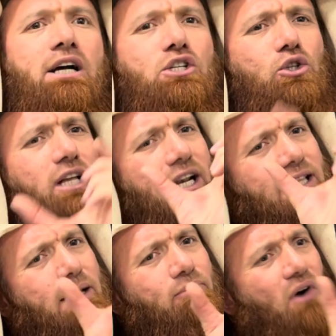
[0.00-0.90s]
So
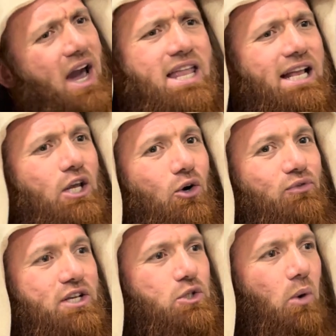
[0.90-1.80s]
the final of
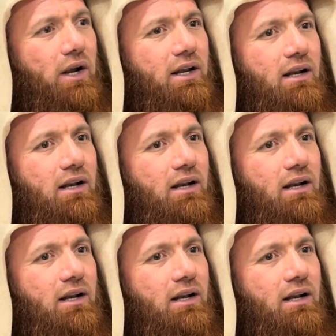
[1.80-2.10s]
this one,